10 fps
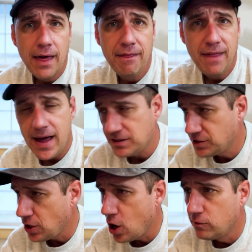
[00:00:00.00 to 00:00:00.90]
That
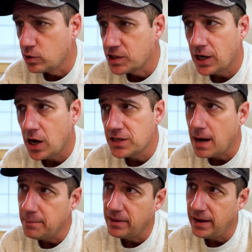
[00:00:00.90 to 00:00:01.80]
stove will sit on
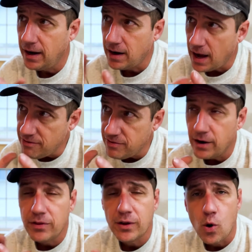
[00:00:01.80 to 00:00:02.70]
top of there, and there
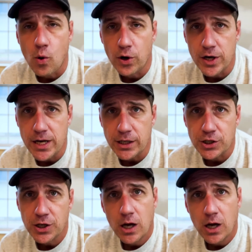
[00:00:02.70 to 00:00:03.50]
in the corner niche,